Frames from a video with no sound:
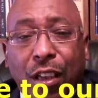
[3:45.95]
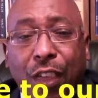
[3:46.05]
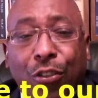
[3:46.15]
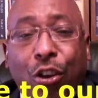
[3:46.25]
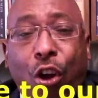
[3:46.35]

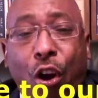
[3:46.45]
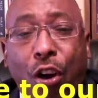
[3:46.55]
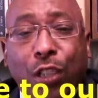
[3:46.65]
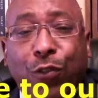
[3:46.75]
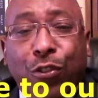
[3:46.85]
the
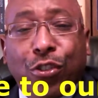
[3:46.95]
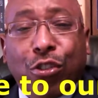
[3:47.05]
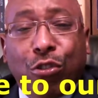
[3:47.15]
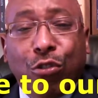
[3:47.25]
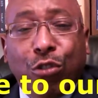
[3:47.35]
cost for the
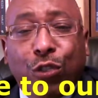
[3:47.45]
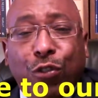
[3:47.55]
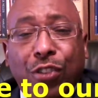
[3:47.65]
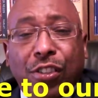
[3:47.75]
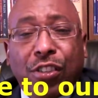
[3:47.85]
schools for
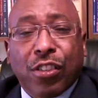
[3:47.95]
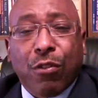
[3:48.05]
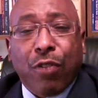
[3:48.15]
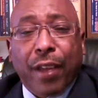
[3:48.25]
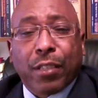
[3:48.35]
this civil
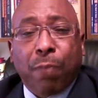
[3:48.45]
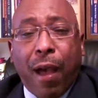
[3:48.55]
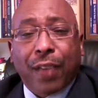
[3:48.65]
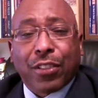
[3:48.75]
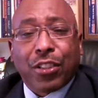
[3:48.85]
rights
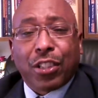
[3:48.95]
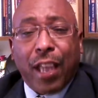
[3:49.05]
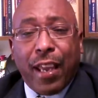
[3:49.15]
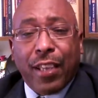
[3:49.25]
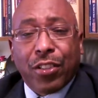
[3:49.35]
policy
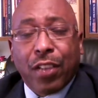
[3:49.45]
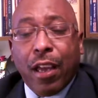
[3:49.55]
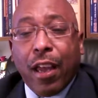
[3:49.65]
change